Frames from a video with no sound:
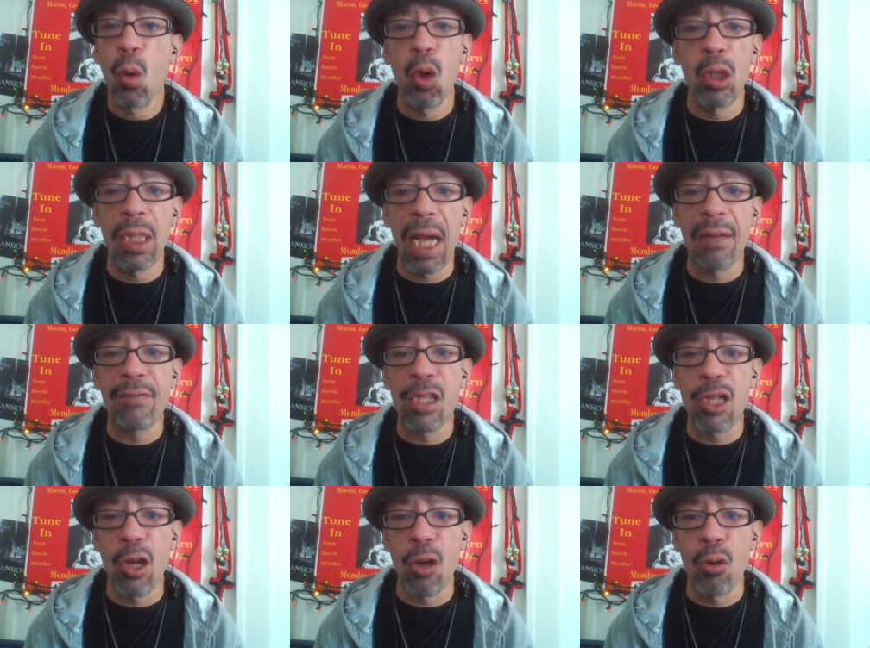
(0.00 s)
all you have
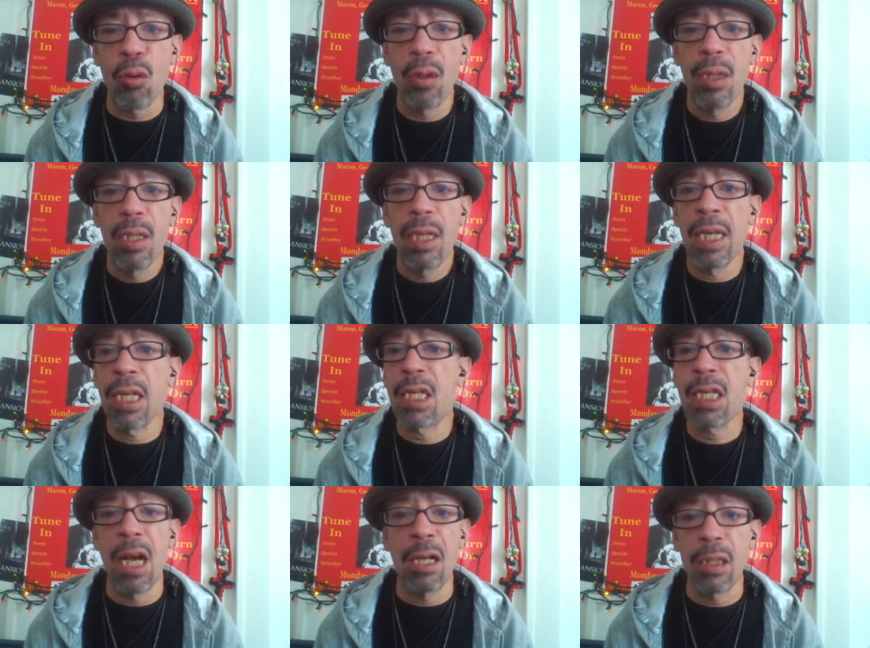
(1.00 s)
to do
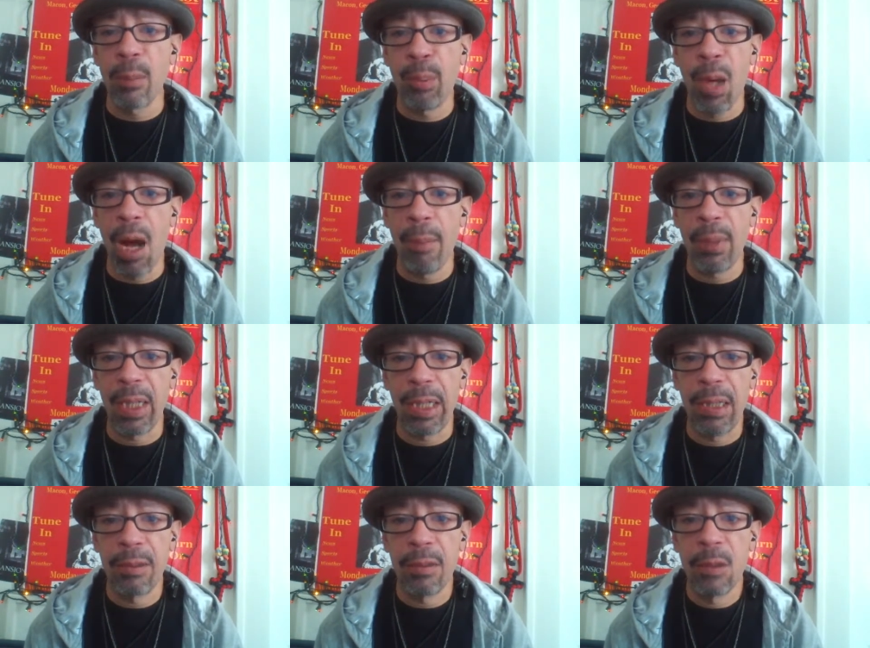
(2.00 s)
is sell the property.
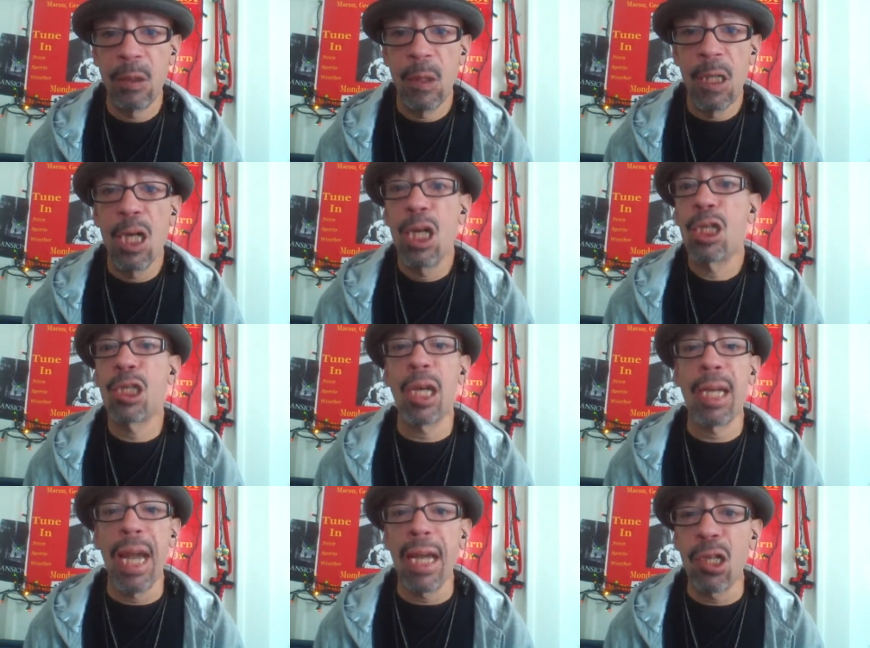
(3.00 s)

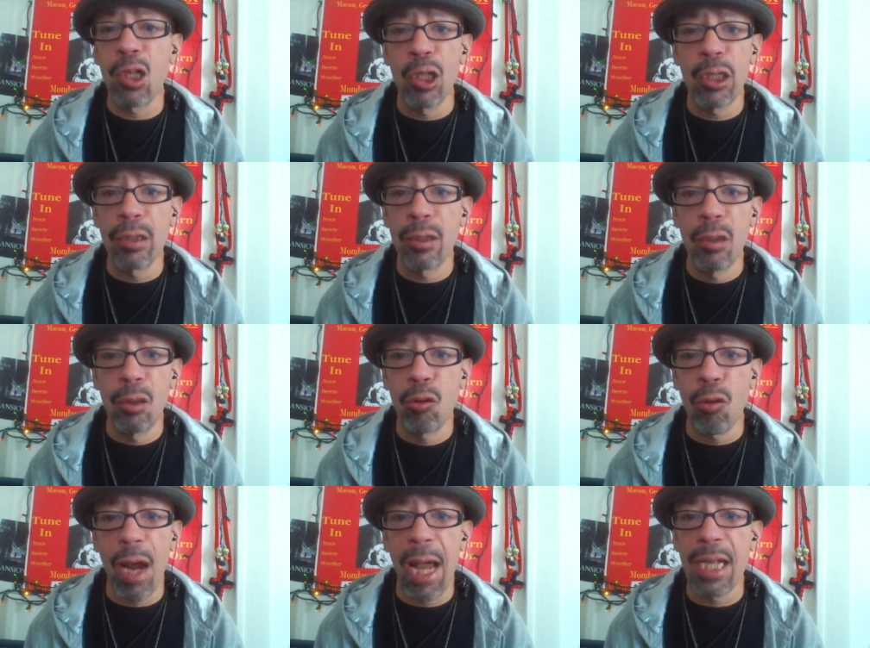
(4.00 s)
To get good
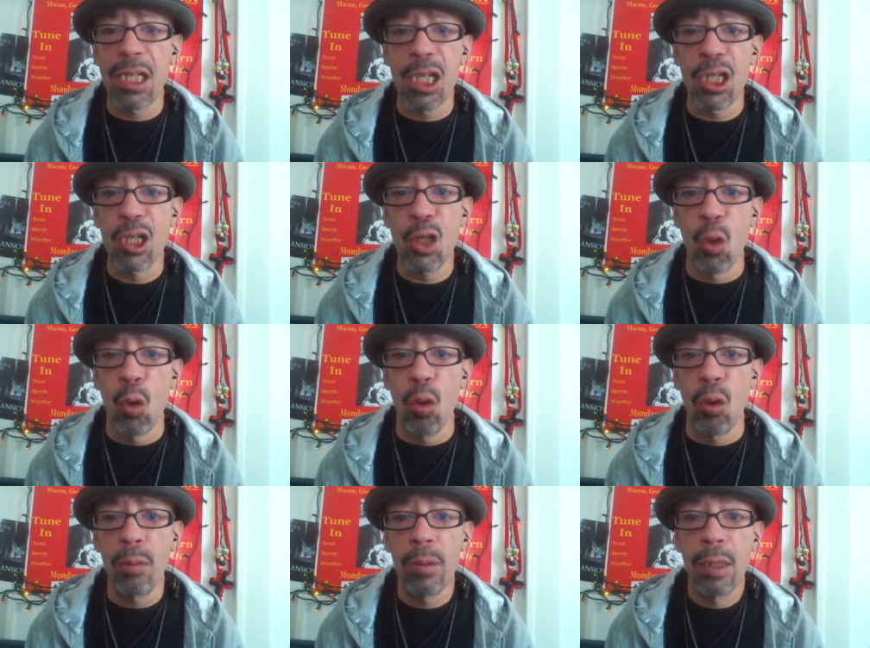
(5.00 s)
grades in
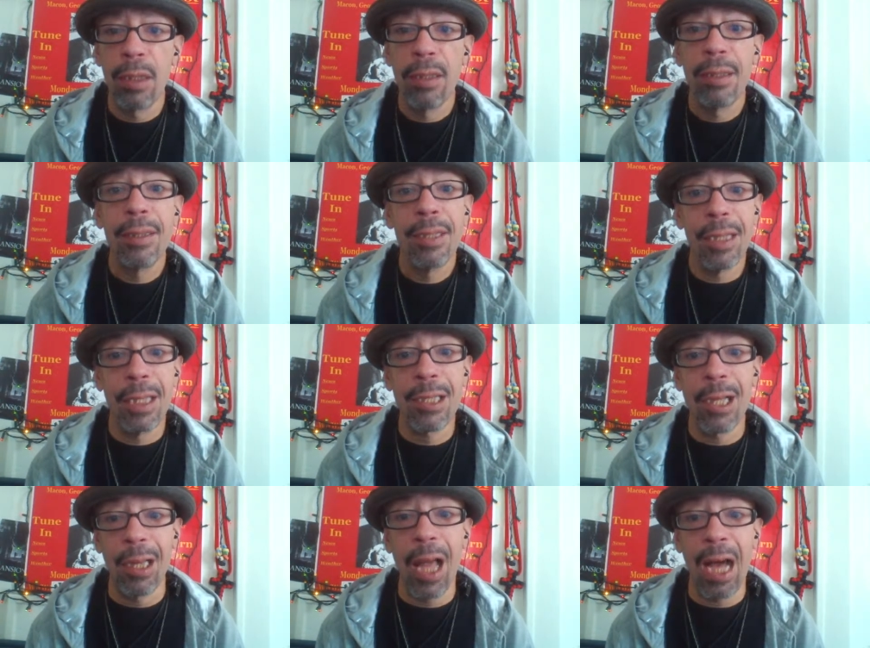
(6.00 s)
school
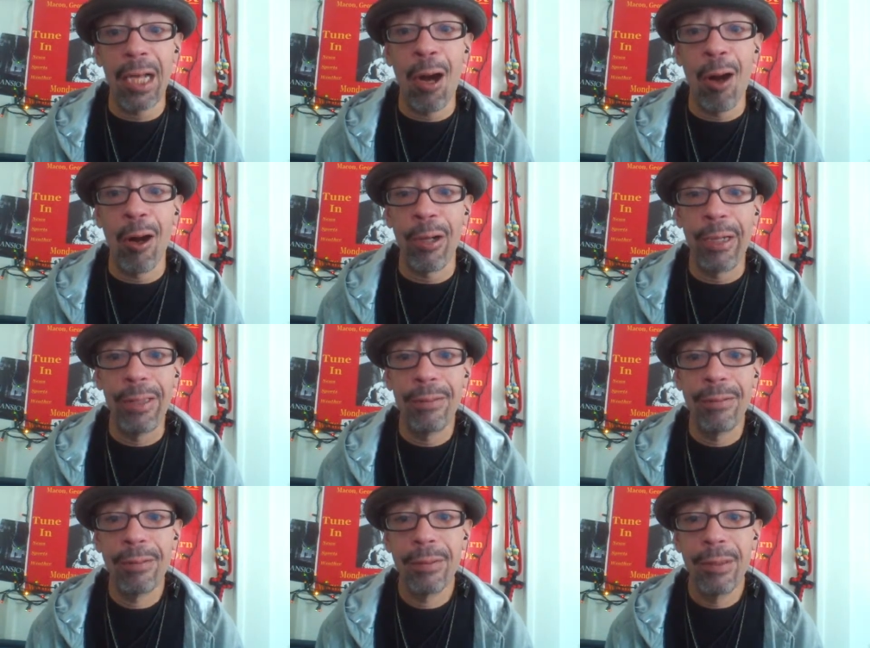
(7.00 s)
is a lot harder.
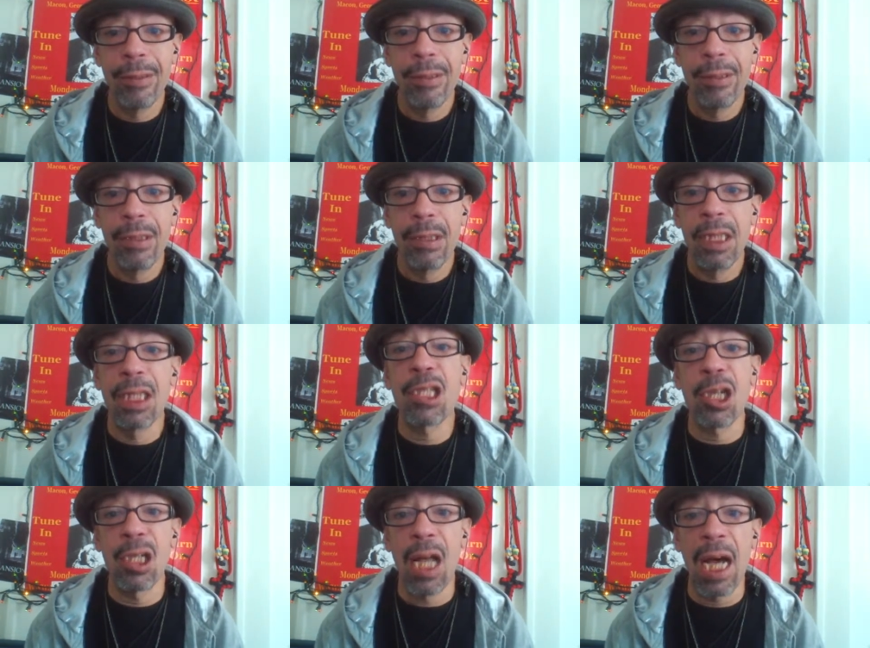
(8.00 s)
It's
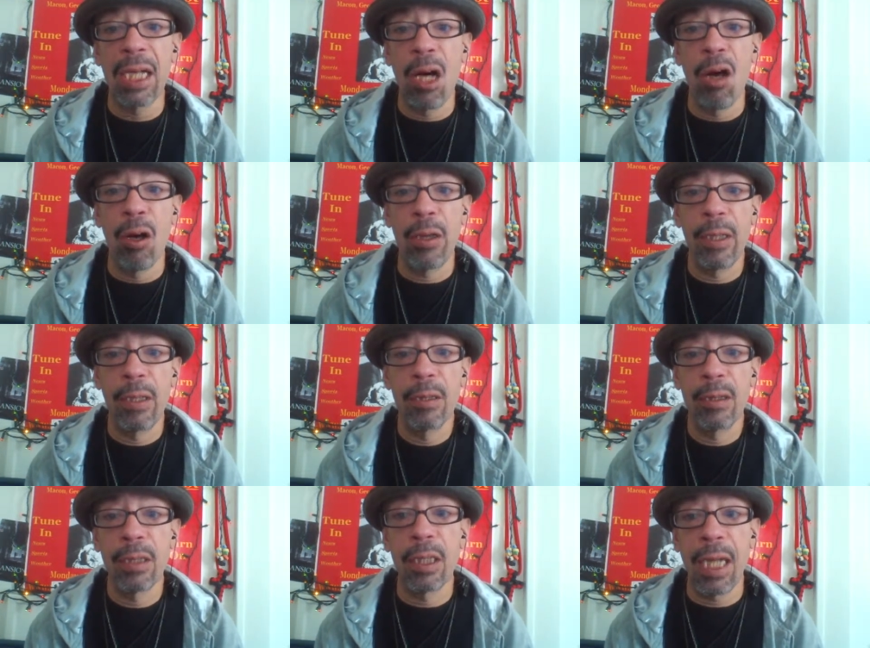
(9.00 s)
a lot harder
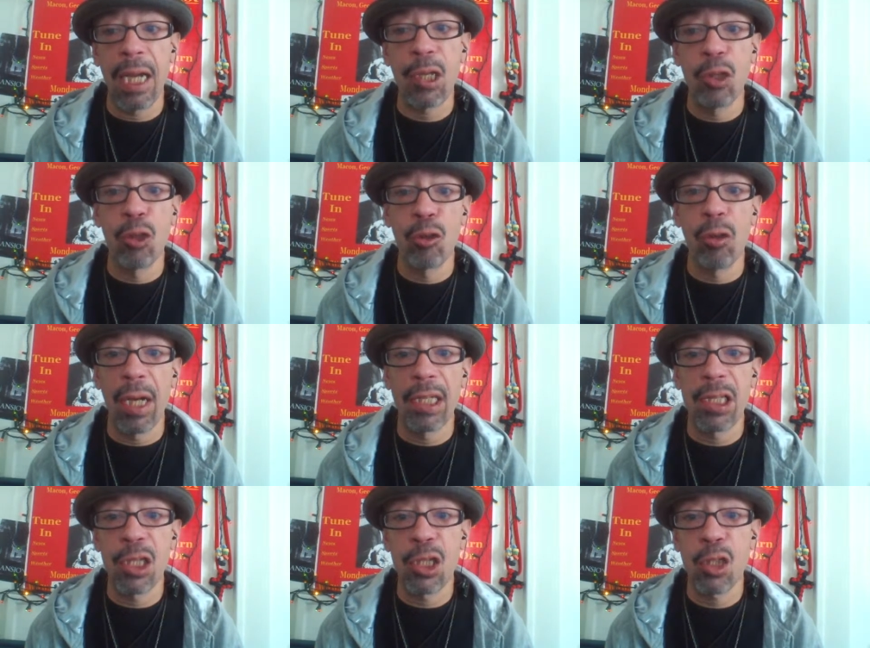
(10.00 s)
to get good
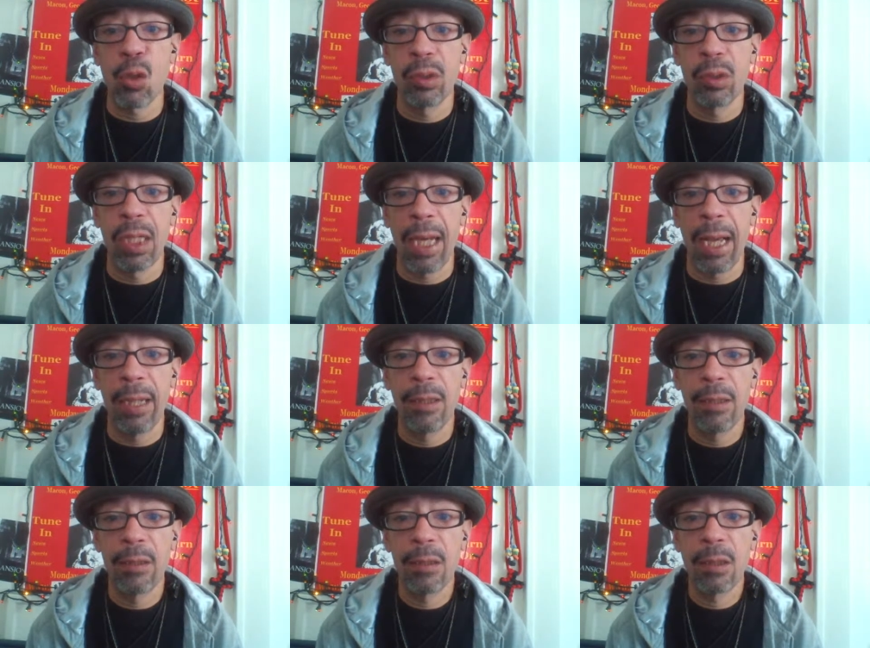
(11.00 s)
grades in school
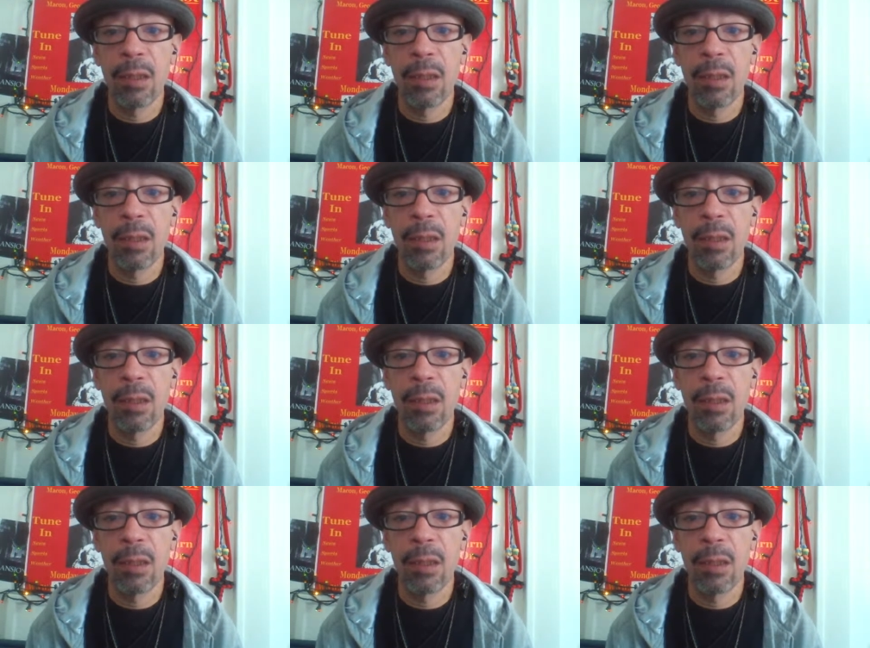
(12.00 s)
today.